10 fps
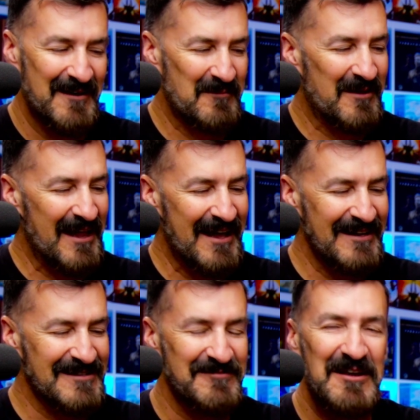I'm glad
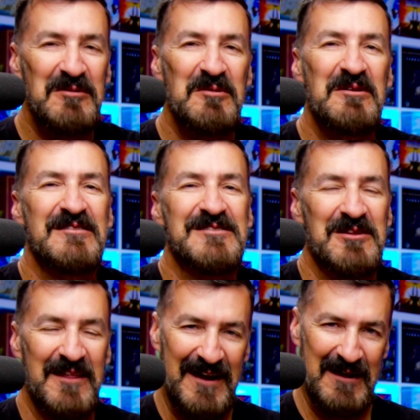it's available
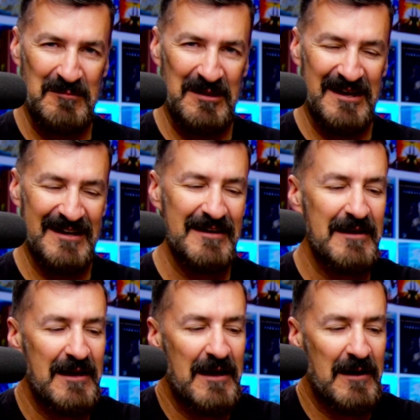so that I can play it
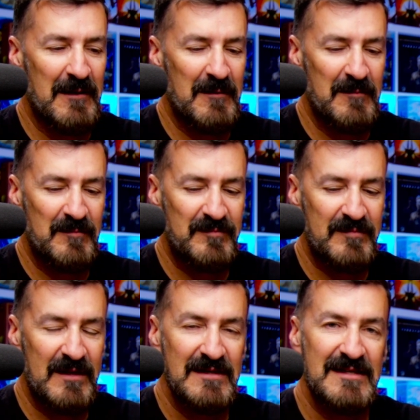
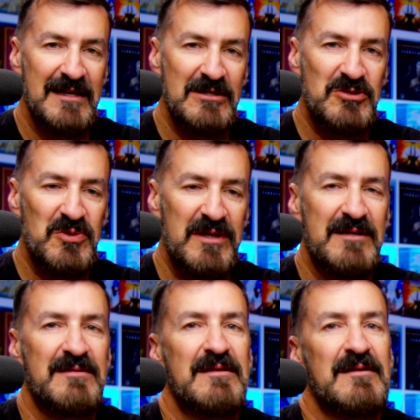because I enjoy
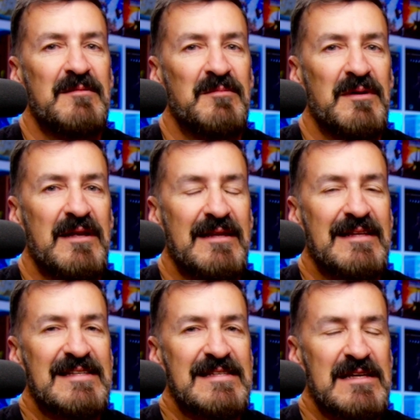it, but
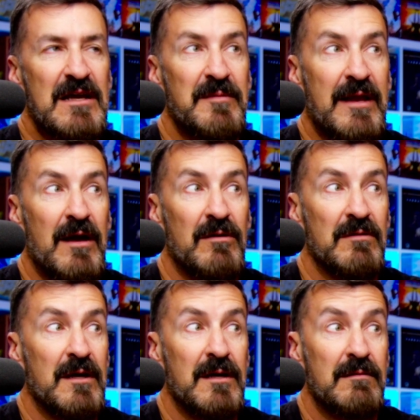this isn't coming out
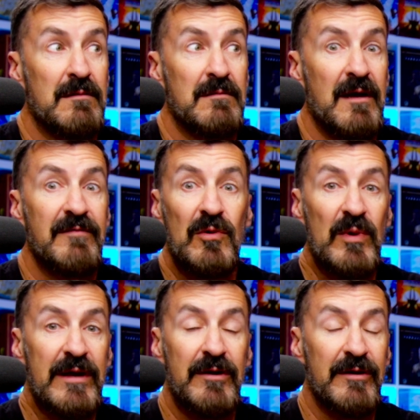like every
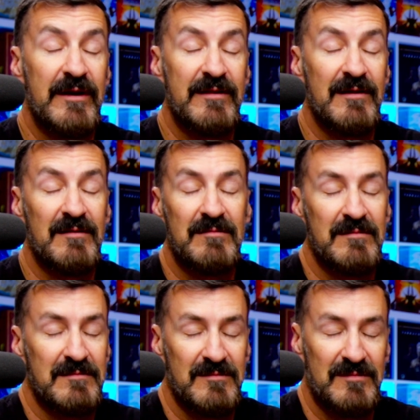week or anything.
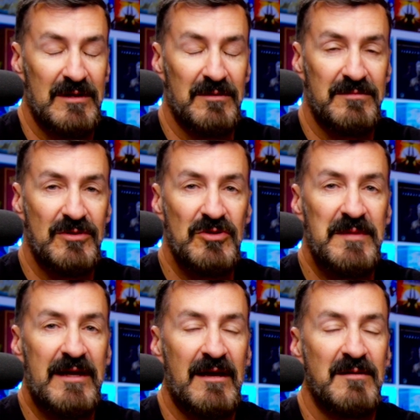Too
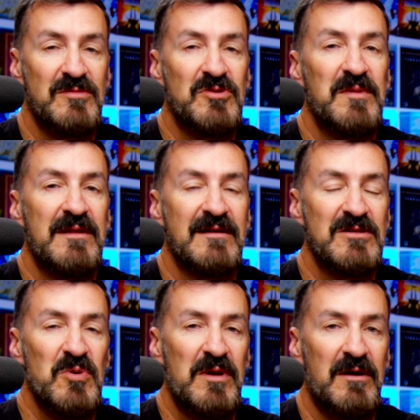many games, too many things
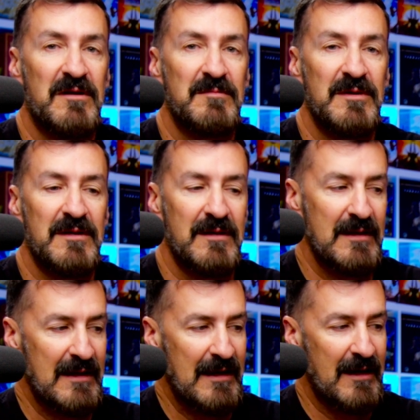going on, but
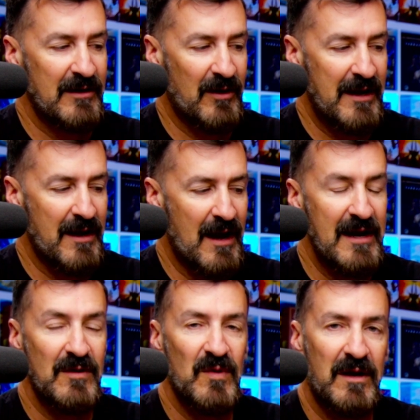I
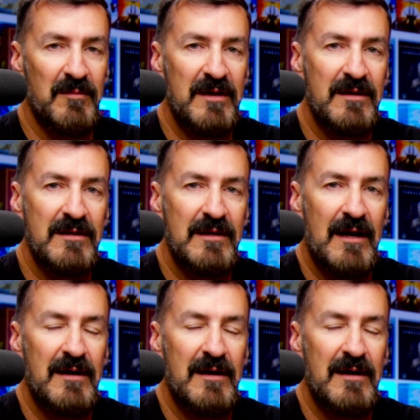can recommend it.